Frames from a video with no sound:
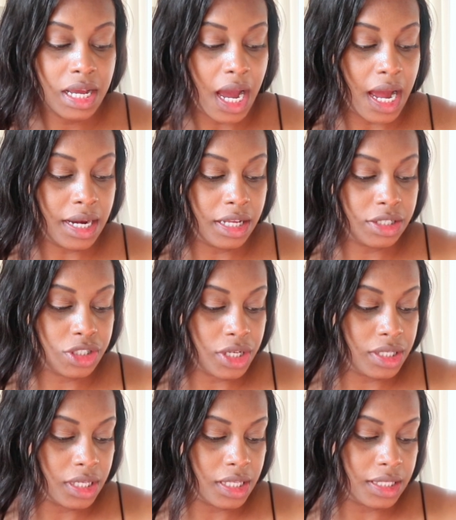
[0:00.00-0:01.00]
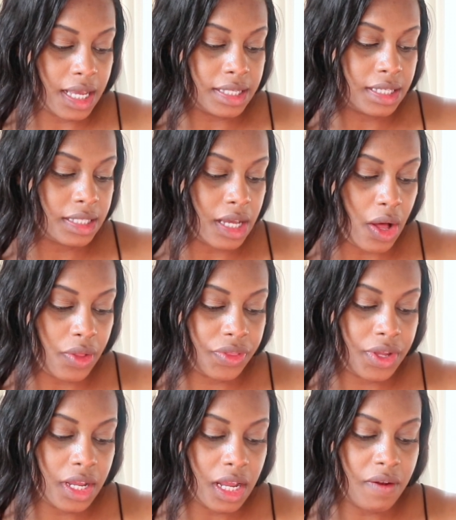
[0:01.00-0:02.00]
And it says it's
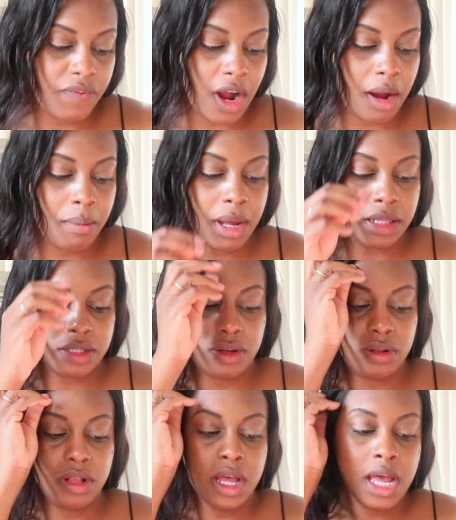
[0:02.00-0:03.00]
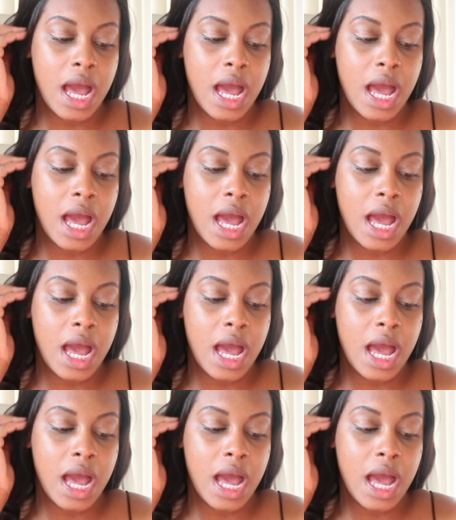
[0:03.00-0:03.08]
healthy, environmental,